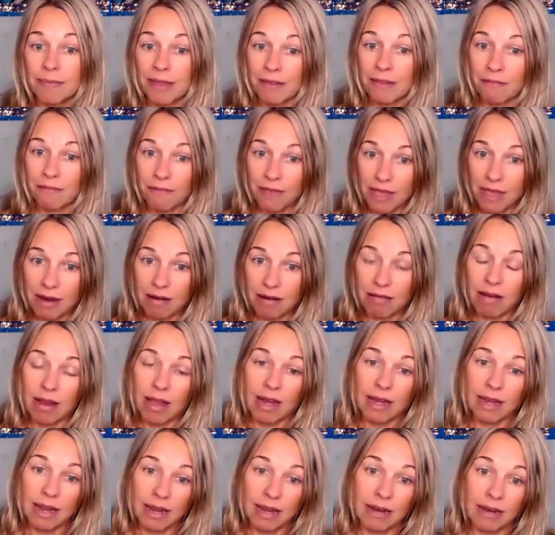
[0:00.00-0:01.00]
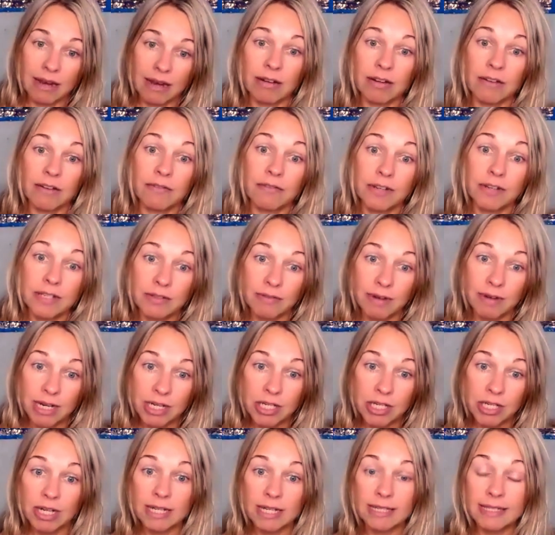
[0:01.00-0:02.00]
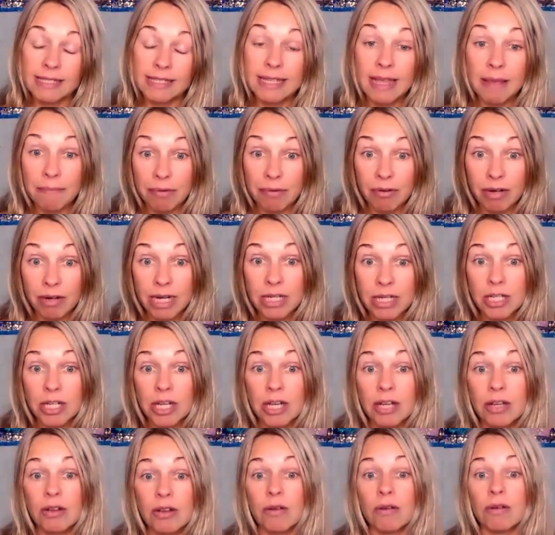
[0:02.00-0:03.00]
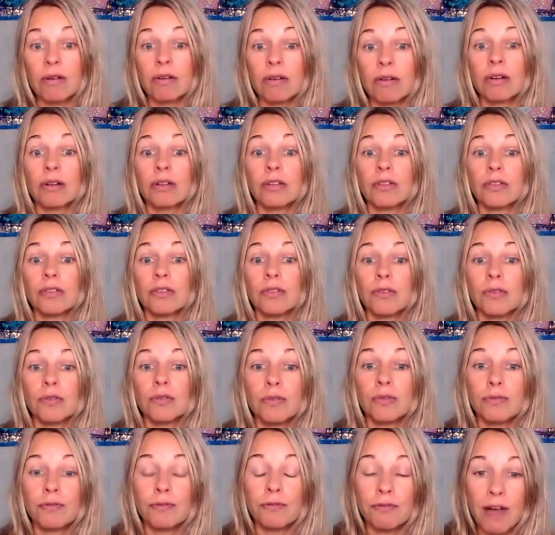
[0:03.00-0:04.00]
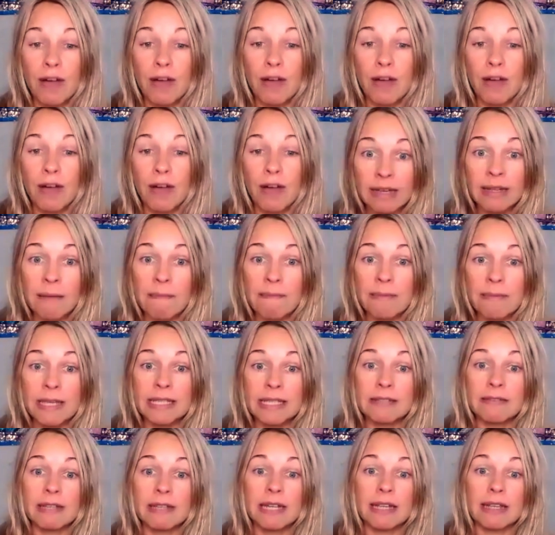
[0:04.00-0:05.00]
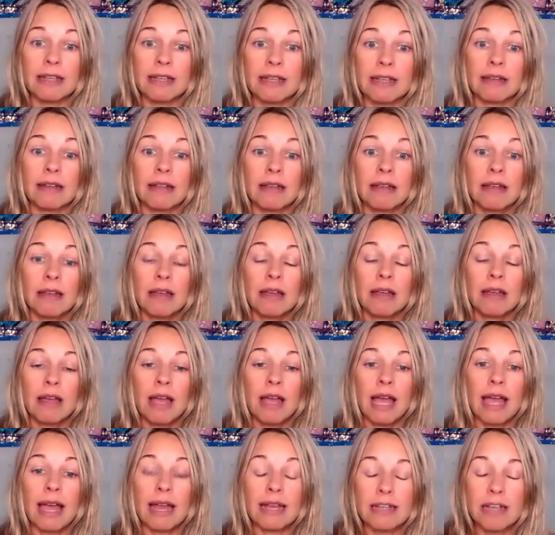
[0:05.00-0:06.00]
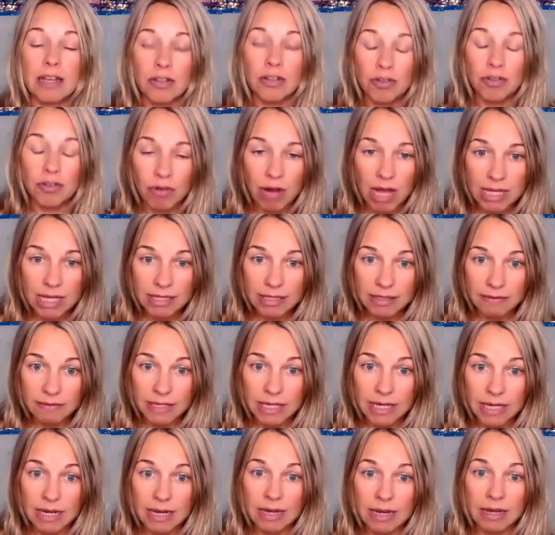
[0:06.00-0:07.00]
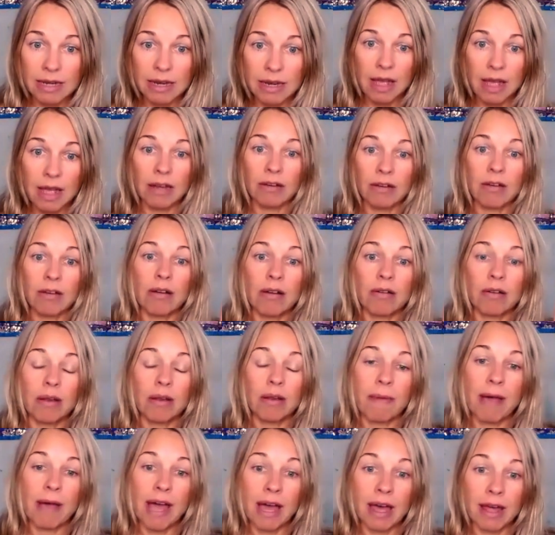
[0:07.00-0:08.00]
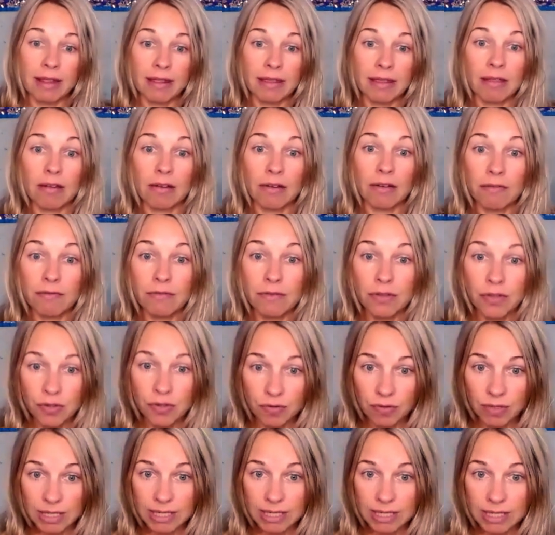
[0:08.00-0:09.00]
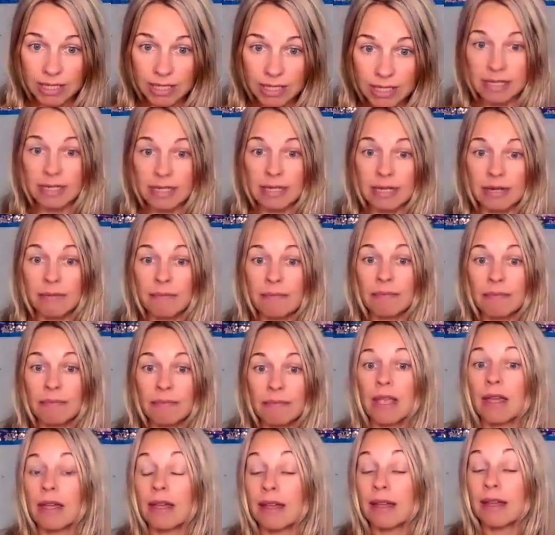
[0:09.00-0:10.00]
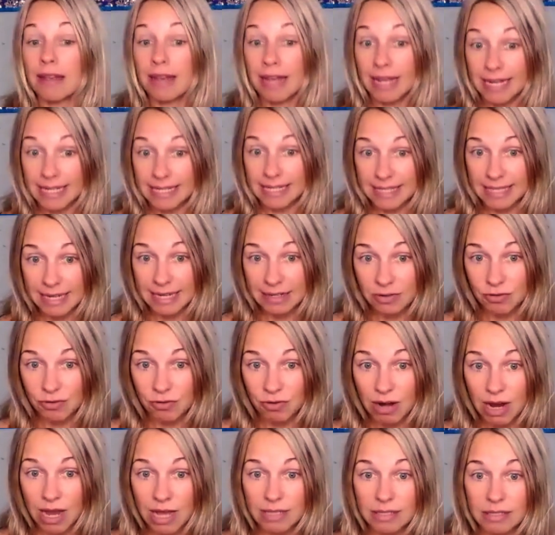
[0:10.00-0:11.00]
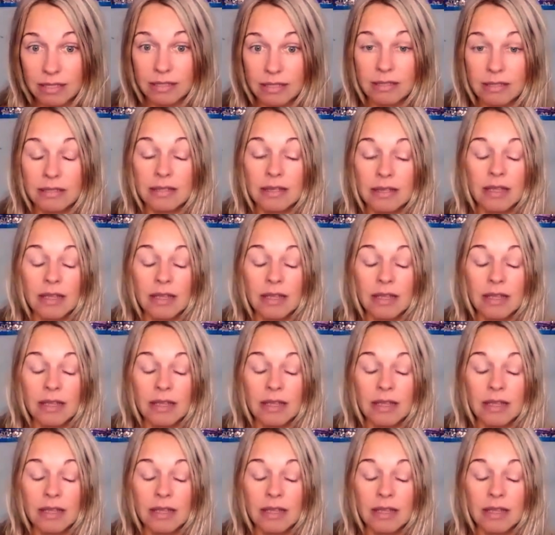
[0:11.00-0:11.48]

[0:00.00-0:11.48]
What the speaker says: fear and anger and frustration and separation, or you find that peace within and a trust within and go the path of unity, like I said, trust,